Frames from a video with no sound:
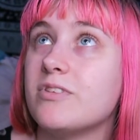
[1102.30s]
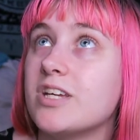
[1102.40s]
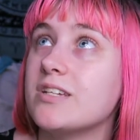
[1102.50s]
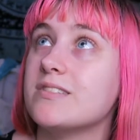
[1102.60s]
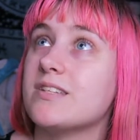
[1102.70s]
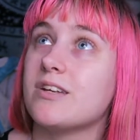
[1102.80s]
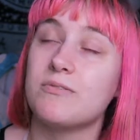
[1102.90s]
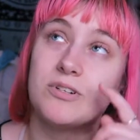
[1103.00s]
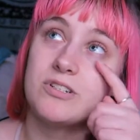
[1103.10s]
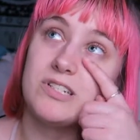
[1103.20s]
things that
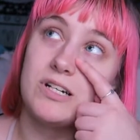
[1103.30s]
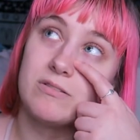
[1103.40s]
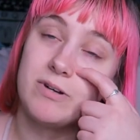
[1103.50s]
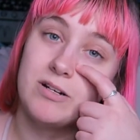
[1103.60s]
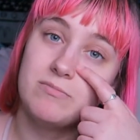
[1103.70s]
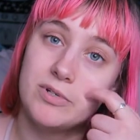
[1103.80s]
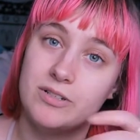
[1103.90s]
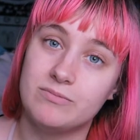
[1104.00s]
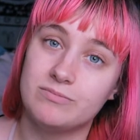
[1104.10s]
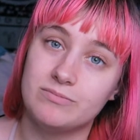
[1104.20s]
I wanted to talk about,
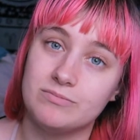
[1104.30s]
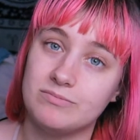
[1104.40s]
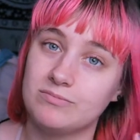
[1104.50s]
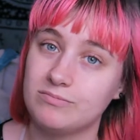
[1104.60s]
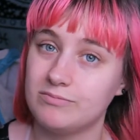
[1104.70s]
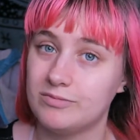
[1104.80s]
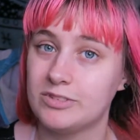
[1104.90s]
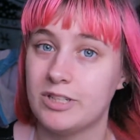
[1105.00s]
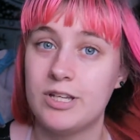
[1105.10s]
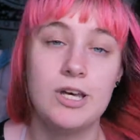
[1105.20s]
but
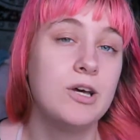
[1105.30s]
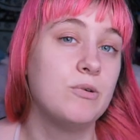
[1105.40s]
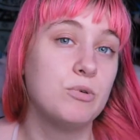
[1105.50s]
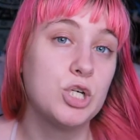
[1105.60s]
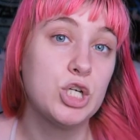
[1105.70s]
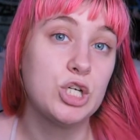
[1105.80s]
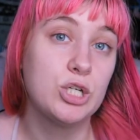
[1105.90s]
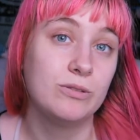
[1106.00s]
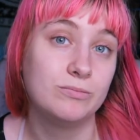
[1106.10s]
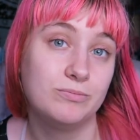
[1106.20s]
we're
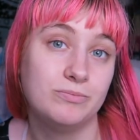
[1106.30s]
good.